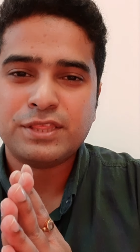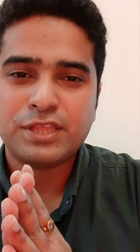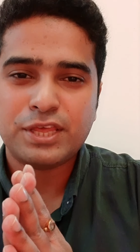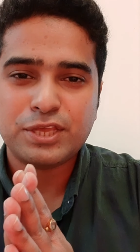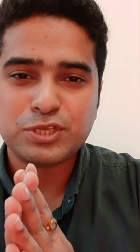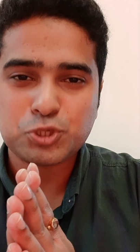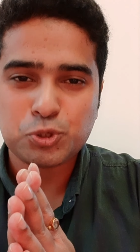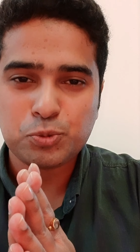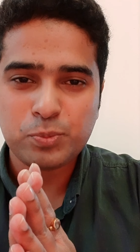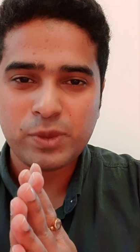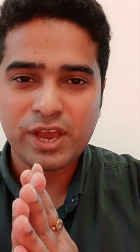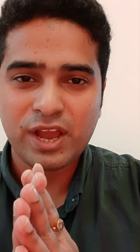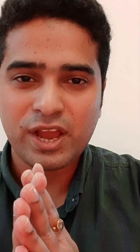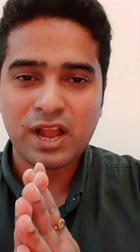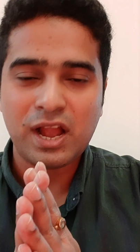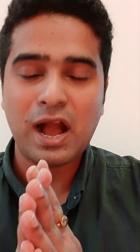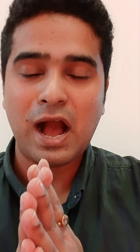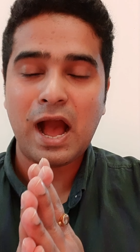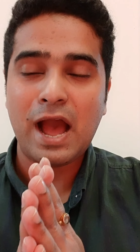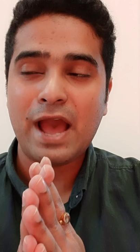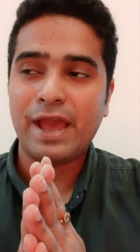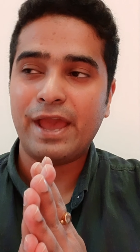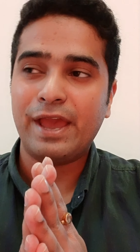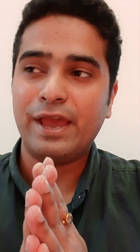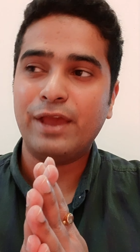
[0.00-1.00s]
There used to be a
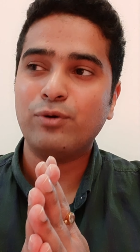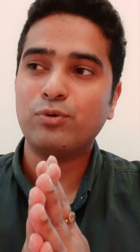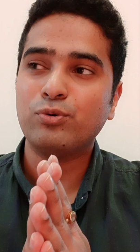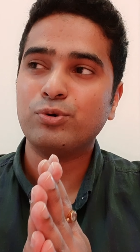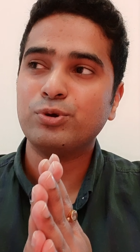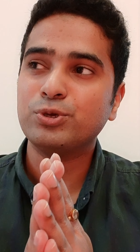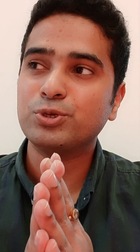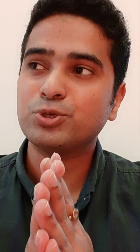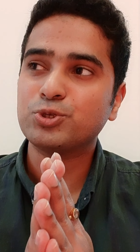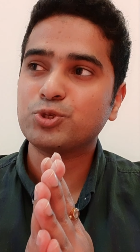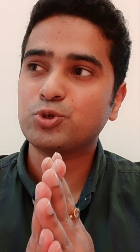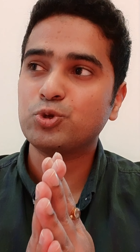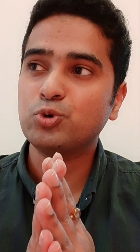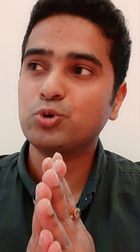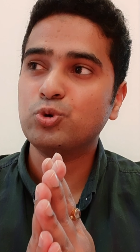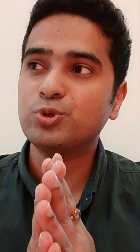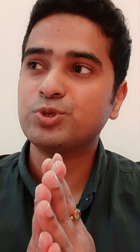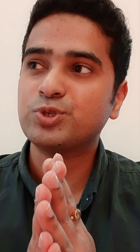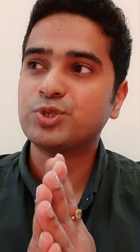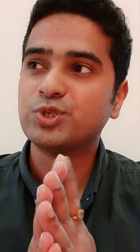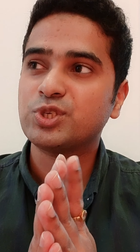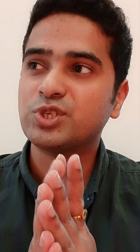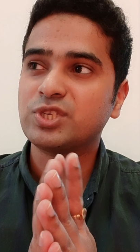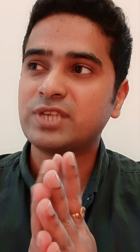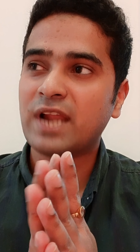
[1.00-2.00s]
guy who used to
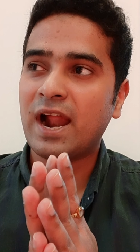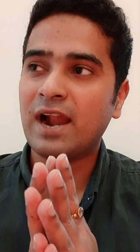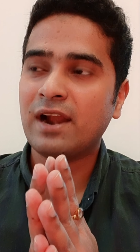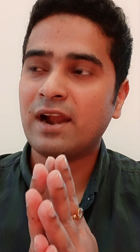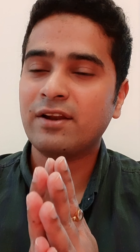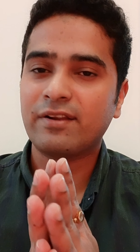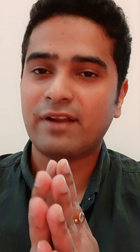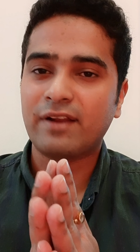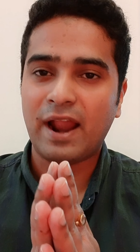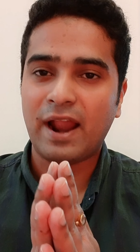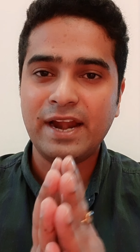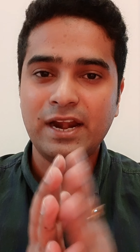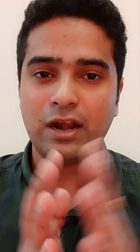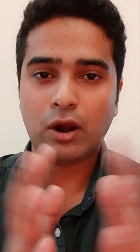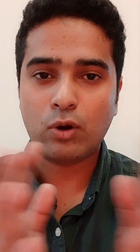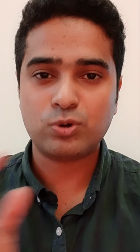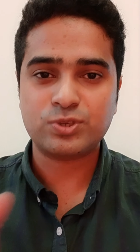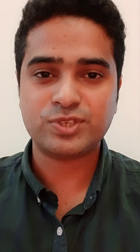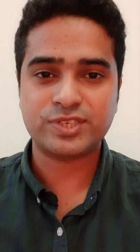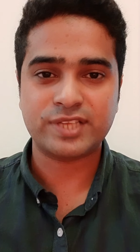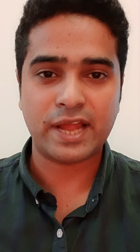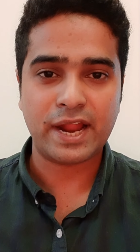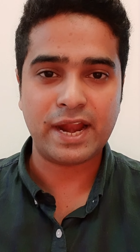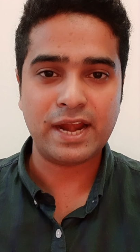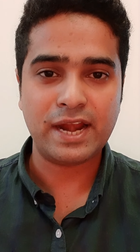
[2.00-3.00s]
stand right
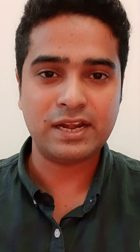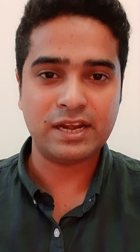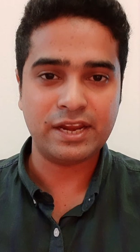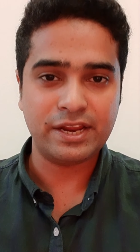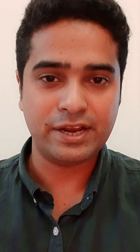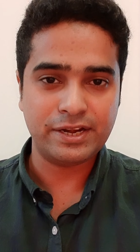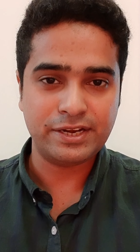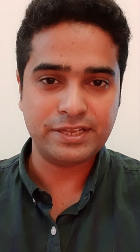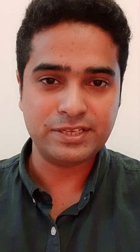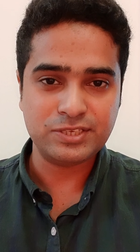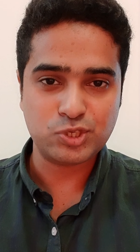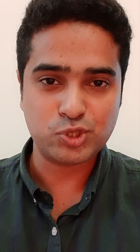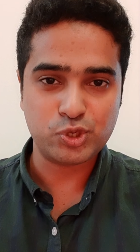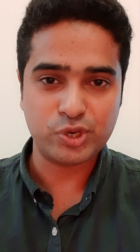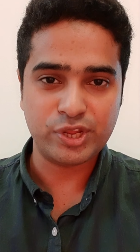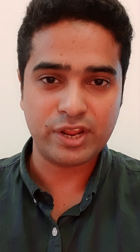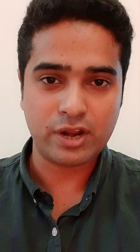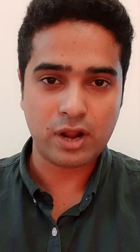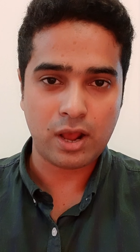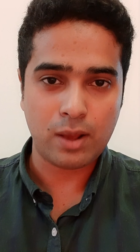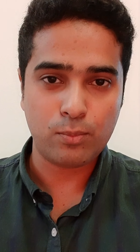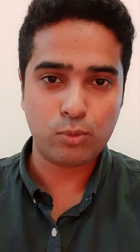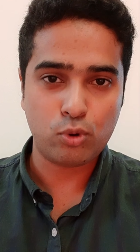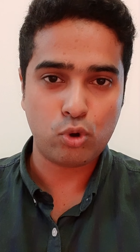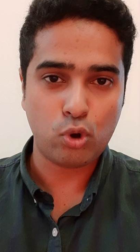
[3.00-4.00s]
outside Ladies Shri
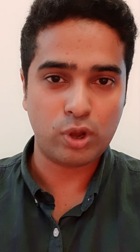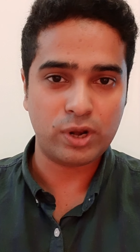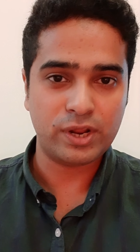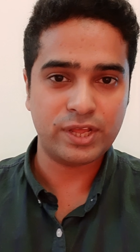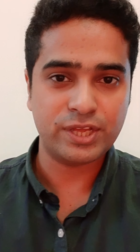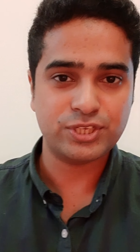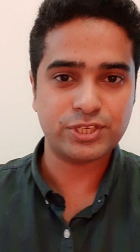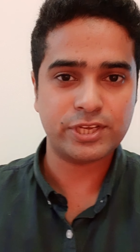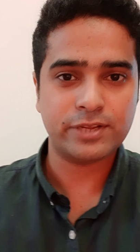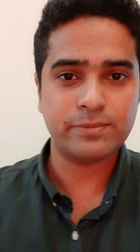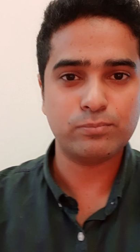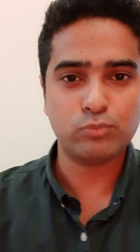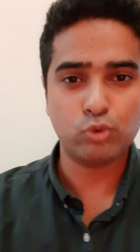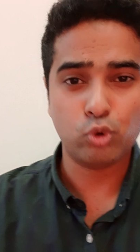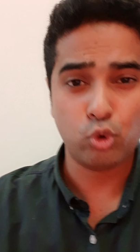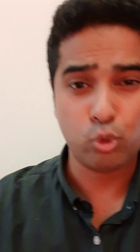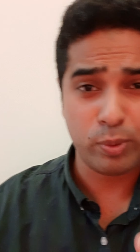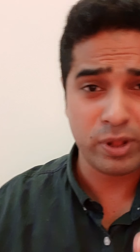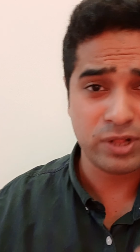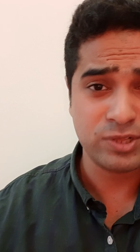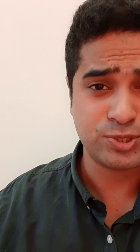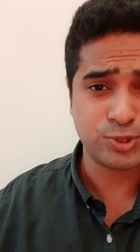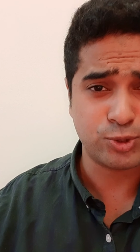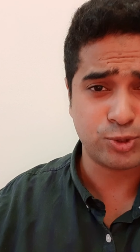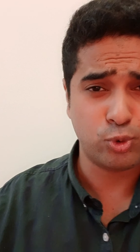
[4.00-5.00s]
Ram College and
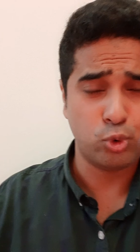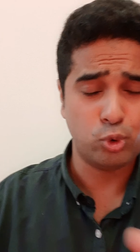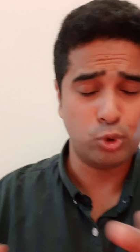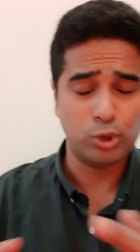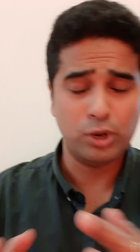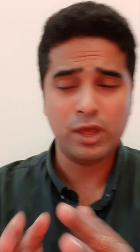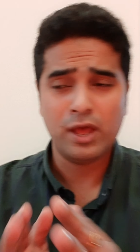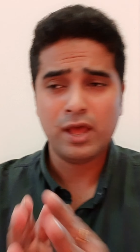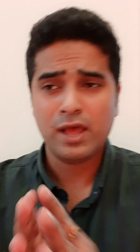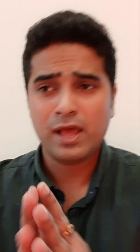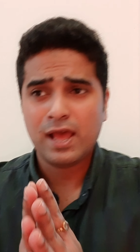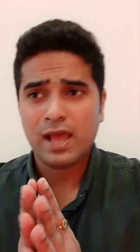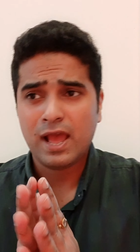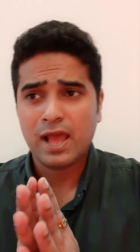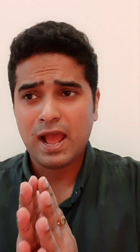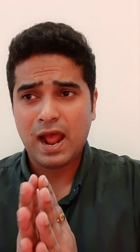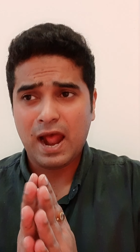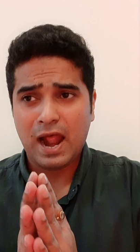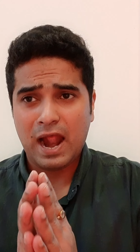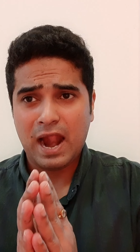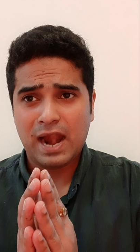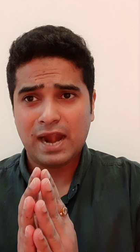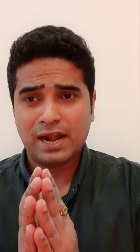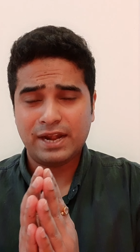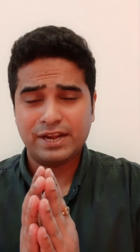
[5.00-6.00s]
Bluebell School,
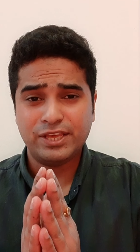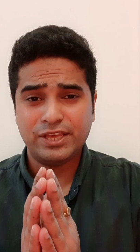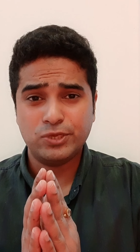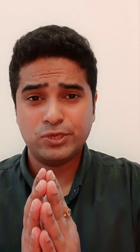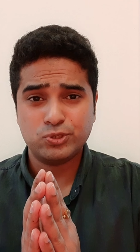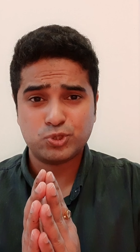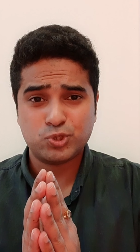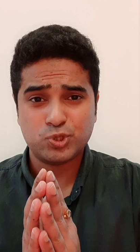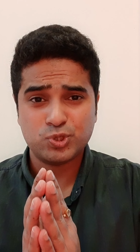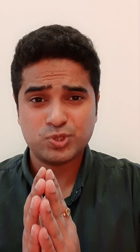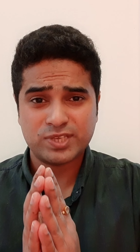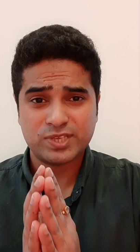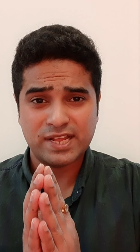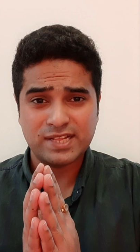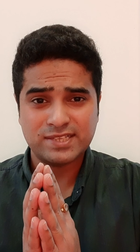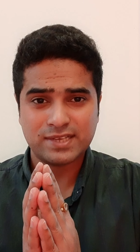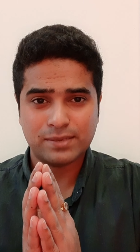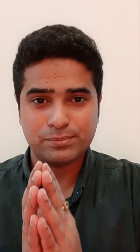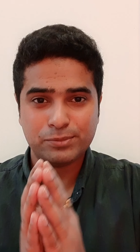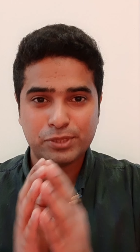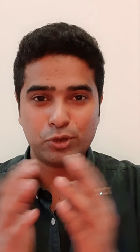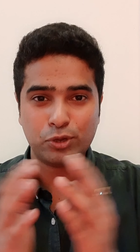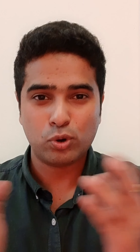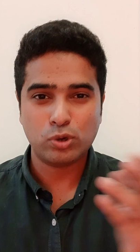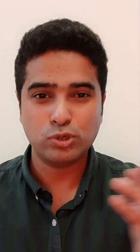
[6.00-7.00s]
and he used to sell
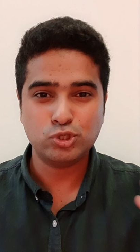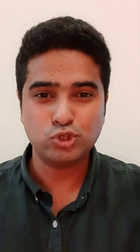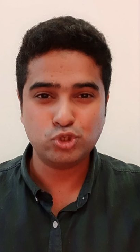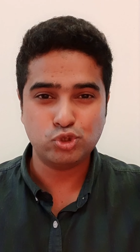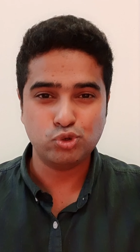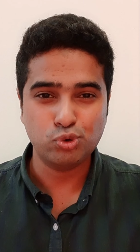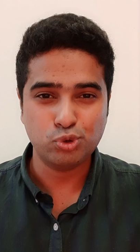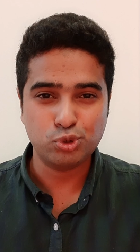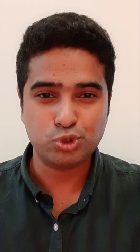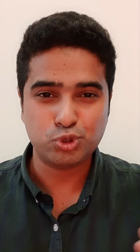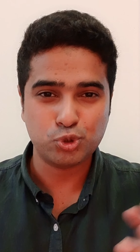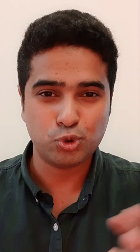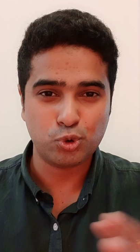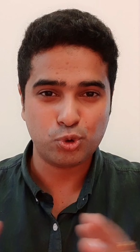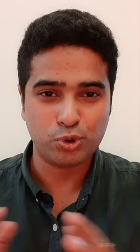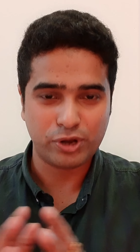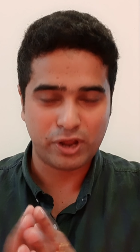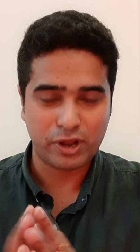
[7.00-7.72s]
something called Chur Chur